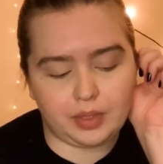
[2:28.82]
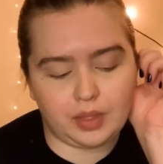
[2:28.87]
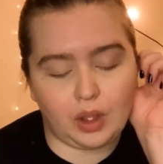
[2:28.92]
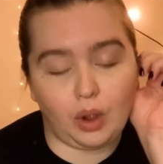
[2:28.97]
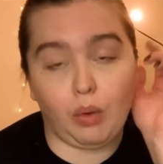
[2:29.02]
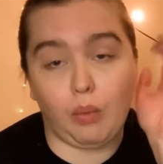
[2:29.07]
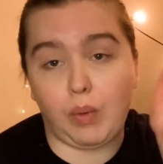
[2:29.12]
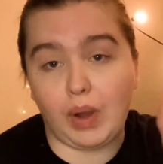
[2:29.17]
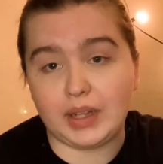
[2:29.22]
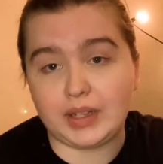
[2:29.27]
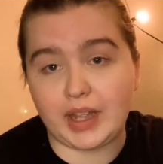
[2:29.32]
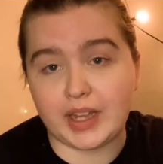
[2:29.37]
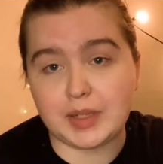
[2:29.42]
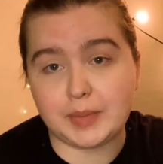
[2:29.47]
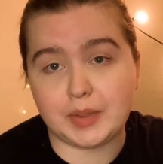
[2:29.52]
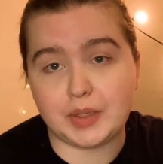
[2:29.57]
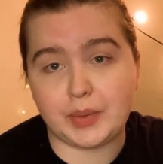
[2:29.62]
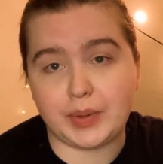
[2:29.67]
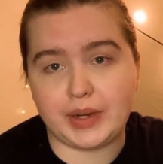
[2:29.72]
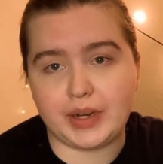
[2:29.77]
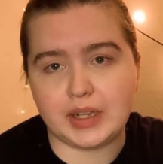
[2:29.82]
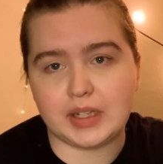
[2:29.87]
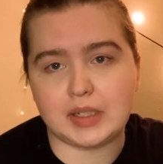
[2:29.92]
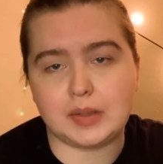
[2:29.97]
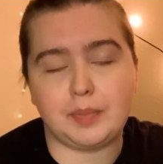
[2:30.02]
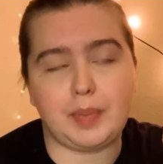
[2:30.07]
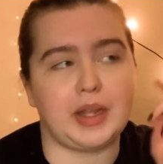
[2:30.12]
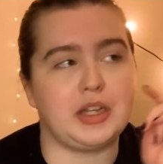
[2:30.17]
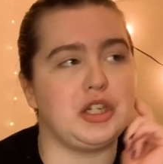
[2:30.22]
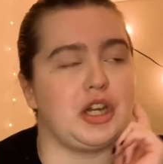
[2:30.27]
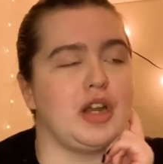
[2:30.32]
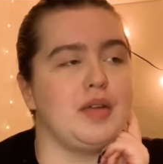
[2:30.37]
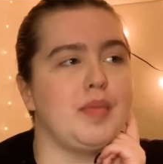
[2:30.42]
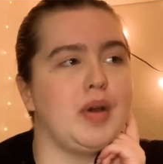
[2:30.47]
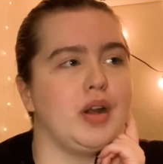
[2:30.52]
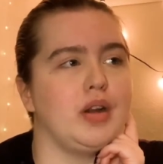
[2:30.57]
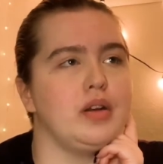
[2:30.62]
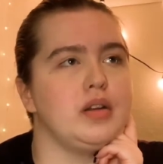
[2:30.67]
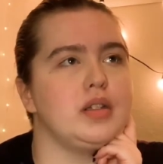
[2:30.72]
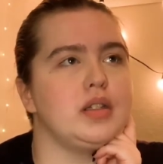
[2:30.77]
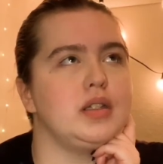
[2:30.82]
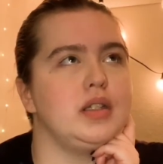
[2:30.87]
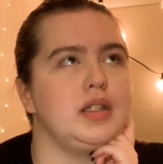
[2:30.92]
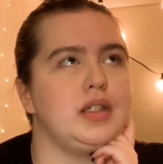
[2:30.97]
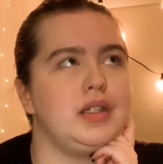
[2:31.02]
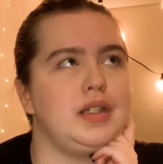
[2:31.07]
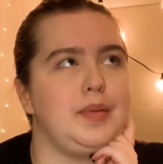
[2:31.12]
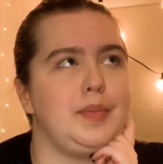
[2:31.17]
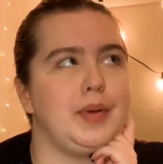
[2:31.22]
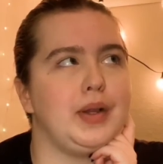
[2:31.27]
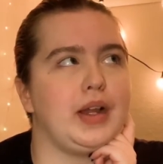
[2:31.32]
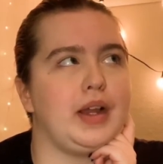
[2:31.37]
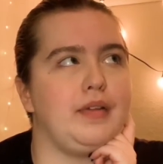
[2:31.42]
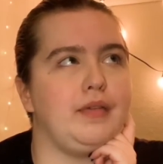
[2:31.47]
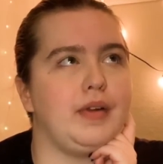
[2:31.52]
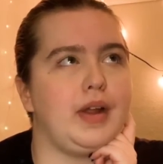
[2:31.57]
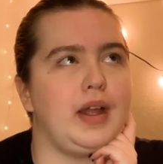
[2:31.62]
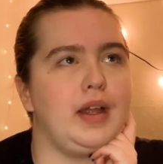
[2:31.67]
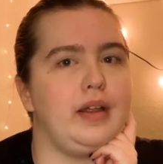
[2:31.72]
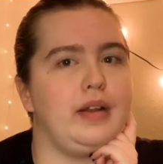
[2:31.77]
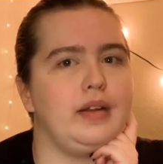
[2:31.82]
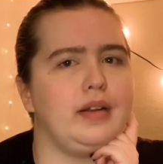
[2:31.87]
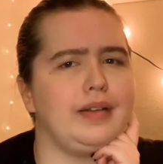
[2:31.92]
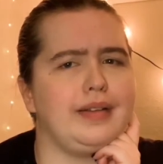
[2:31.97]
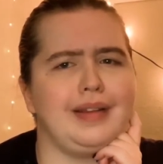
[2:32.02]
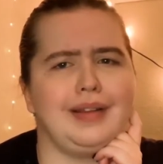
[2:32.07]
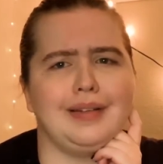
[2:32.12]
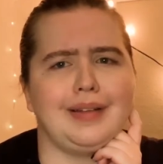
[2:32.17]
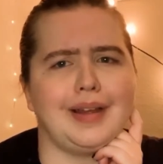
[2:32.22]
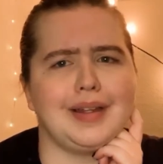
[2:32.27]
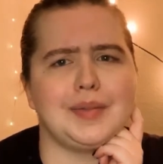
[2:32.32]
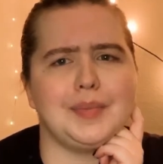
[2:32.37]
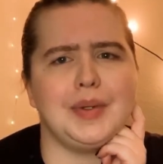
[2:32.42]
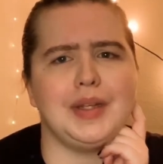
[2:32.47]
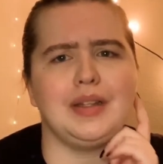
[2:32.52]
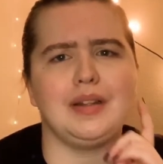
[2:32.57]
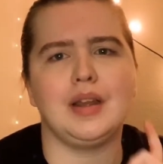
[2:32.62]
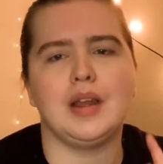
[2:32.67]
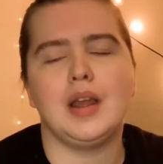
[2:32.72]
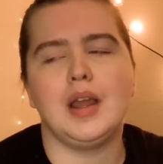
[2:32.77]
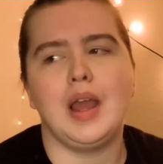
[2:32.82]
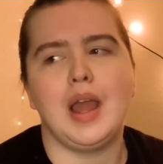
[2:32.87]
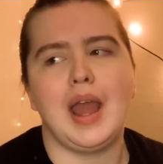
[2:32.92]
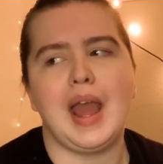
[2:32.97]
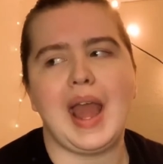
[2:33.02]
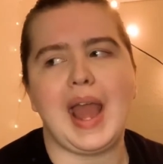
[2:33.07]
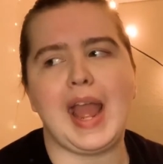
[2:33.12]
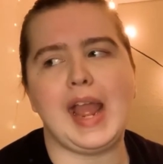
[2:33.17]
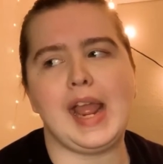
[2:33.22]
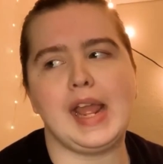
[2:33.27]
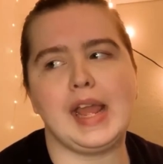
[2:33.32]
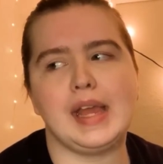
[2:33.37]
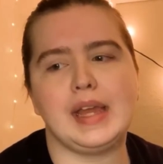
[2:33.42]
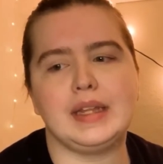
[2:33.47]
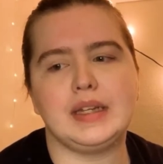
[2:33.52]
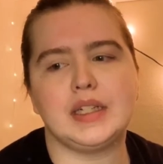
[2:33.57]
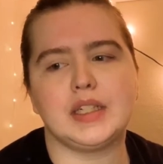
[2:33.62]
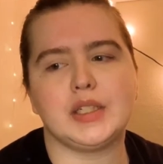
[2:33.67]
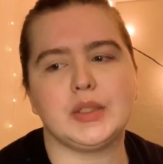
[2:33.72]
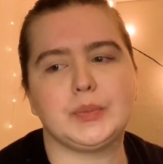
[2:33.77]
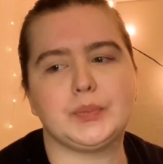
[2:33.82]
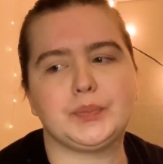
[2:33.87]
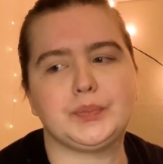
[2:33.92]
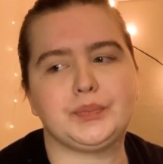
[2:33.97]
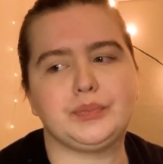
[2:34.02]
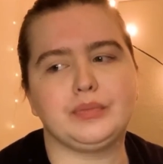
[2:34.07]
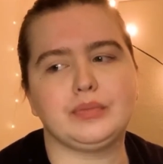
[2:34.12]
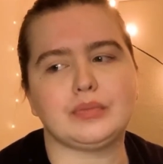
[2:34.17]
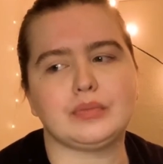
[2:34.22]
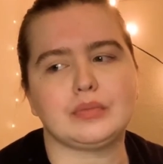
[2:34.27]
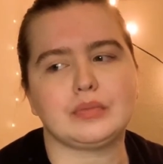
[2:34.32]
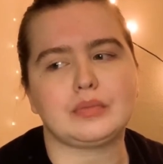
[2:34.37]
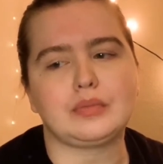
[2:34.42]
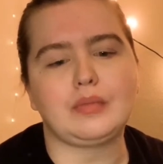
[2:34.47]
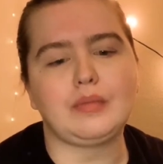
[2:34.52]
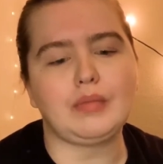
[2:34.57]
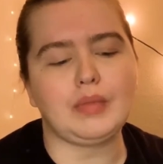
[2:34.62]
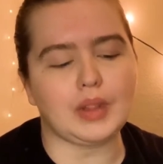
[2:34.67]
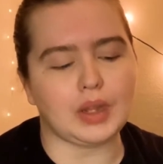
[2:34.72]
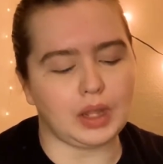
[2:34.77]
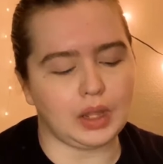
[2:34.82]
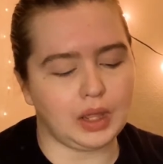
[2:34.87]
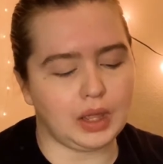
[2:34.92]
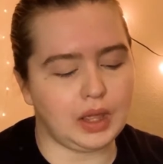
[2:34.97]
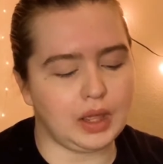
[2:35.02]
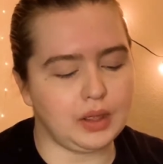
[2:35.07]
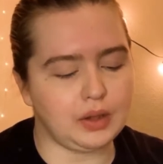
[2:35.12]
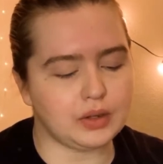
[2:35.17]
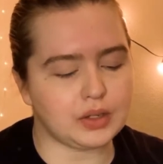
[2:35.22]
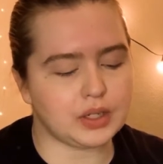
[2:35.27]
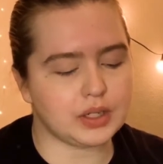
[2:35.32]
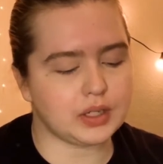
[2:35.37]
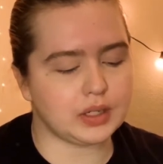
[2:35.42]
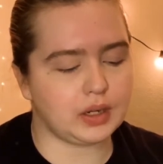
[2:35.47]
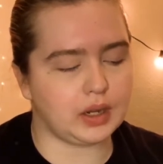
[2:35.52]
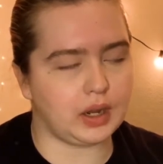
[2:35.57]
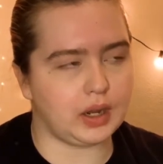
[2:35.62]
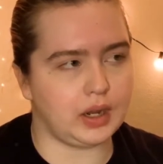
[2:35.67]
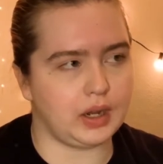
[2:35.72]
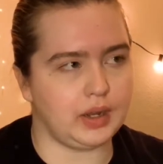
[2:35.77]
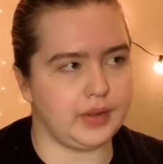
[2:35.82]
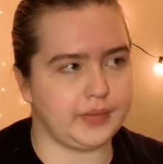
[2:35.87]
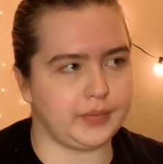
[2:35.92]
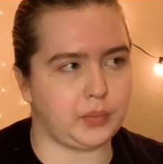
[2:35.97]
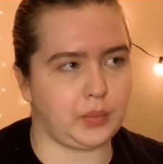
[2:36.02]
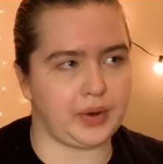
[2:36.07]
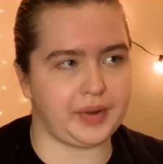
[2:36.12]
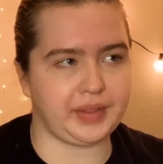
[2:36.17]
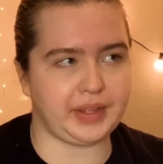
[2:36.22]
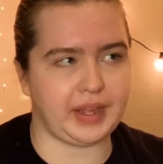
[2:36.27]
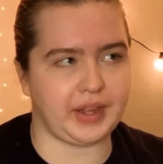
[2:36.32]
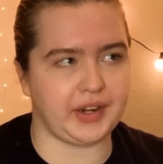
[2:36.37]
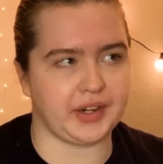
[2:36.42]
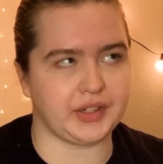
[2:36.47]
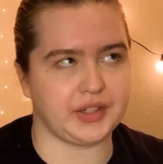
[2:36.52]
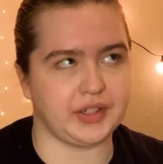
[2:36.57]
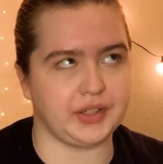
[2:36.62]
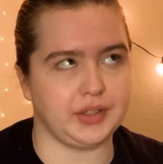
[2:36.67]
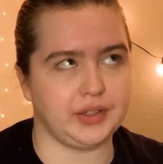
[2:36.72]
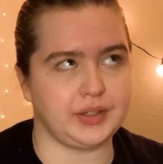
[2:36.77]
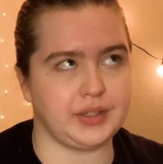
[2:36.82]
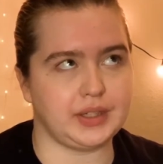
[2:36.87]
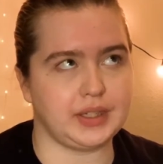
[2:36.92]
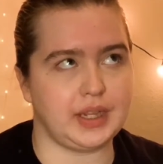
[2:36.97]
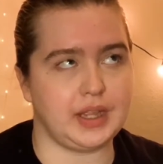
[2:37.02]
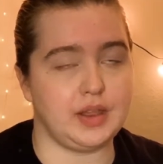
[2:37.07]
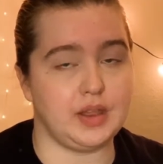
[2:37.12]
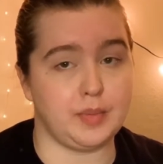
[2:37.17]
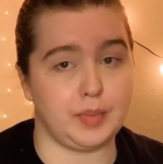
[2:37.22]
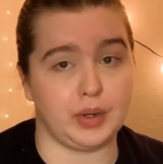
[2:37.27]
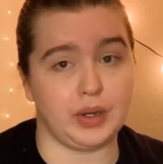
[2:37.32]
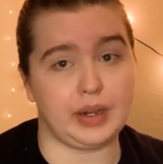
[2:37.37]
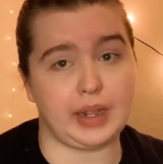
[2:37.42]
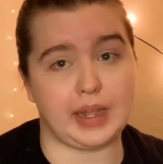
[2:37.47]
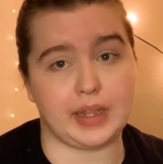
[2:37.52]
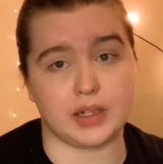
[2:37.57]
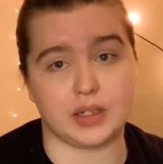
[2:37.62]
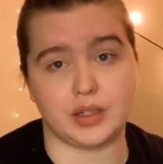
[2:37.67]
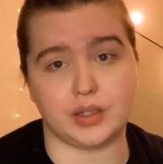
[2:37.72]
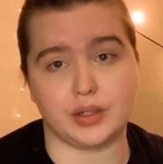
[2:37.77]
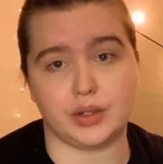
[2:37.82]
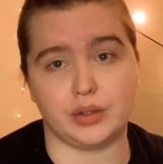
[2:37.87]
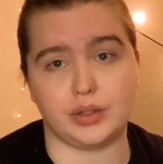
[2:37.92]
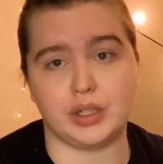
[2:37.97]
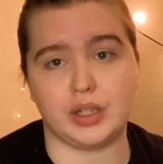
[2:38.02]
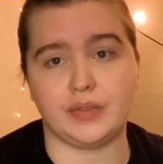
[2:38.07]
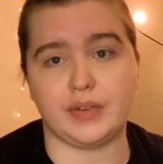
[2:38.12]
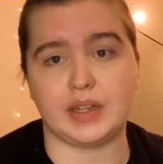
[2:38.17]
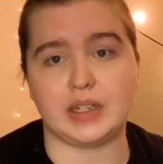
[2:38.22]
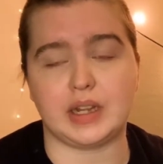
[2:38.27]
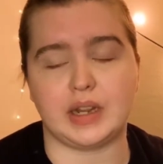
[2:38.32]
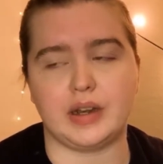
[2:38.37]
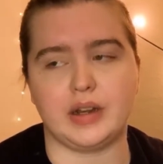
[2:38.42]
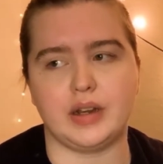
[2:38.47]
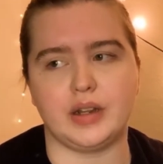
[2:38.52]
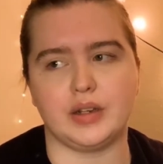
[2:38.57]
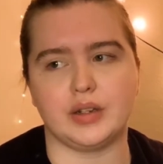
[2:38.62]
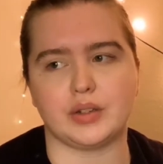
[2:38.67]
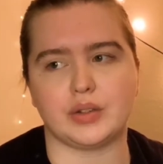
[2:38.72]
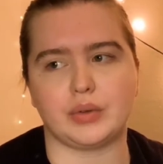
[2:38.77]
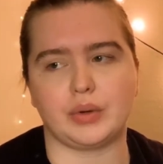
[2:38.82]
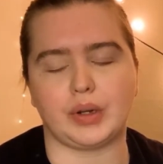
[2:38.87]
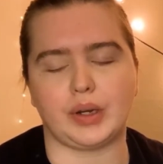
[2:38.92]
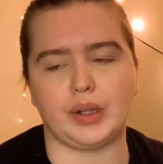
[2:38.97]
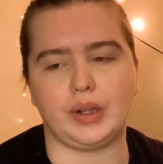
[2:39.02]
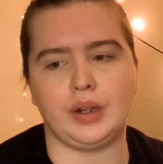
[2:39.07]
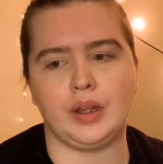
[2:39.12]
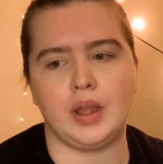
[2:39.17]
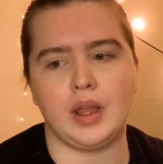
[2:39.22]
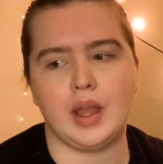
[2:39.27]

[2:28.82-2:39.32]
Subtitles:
What Lies Between Us by John Mars. This is a book I read, I think, last month, and one of the characters in the book has dissociative identity disorder,